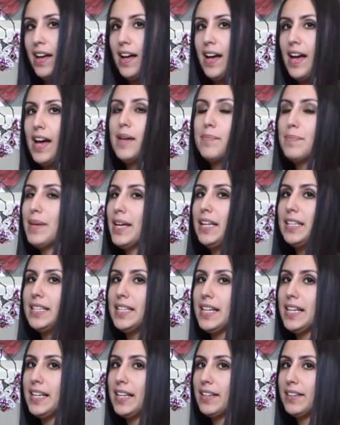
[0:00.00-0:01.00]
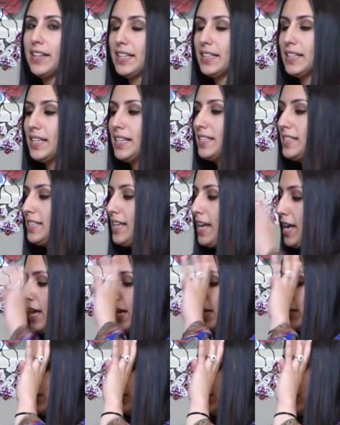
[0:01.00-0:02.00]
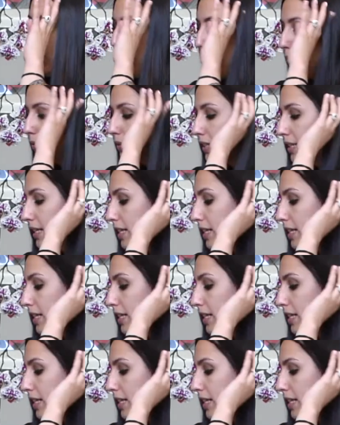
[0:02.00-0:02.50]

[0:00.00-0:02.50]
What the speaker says: and meditating like this. The only